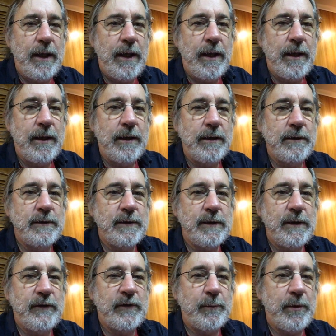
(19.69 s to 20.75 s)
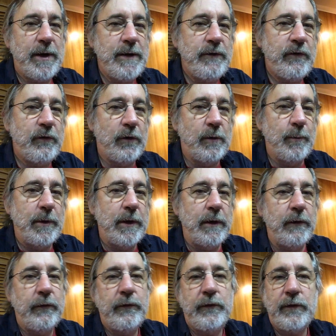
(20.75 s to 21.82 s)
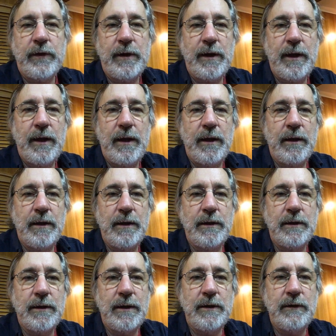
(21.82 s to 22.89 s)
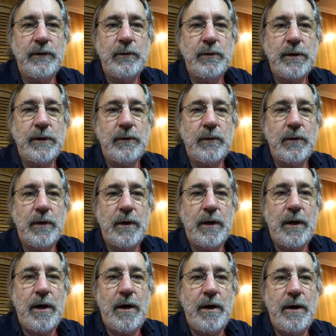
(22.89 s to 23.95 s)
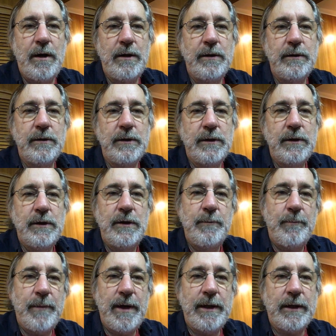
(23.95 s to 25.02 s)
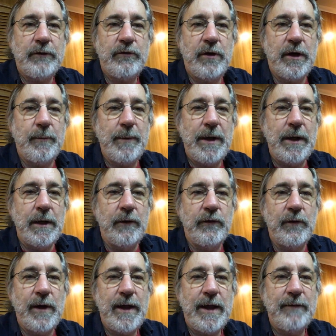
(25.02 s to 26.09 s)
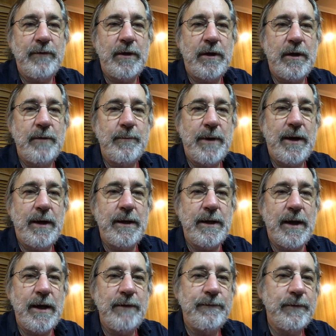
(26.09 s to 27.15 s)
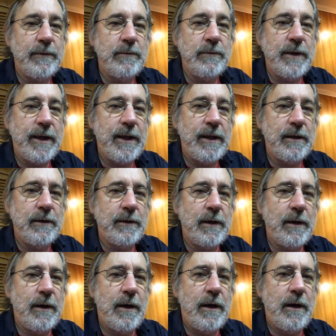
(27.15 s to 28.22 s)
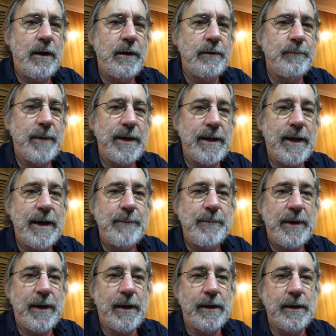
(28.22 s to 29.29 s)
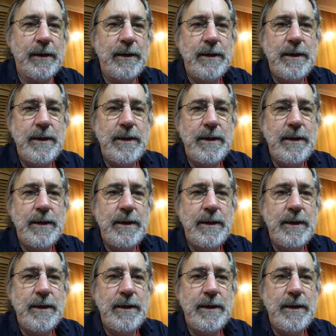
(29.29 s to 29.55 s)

And it's a brainstorm list. And I do it on my electronic media. So I have it on my iPhone and on my iPad.